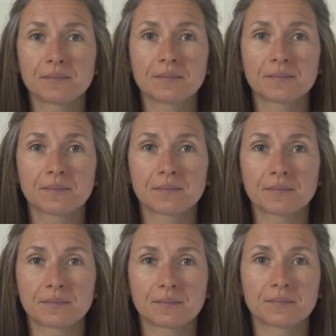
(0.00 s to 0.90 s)

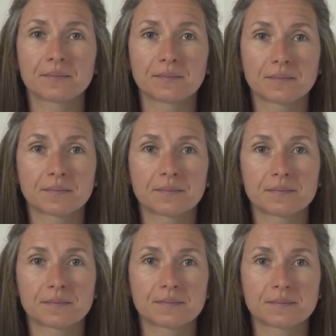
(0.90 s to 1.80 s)

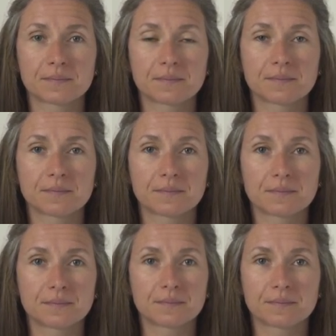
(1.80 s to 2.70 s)

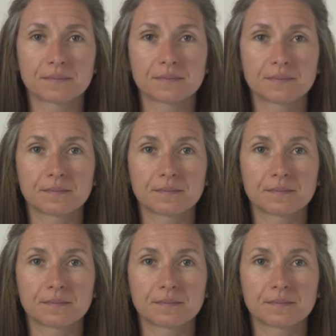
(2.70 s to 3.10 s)
(silence)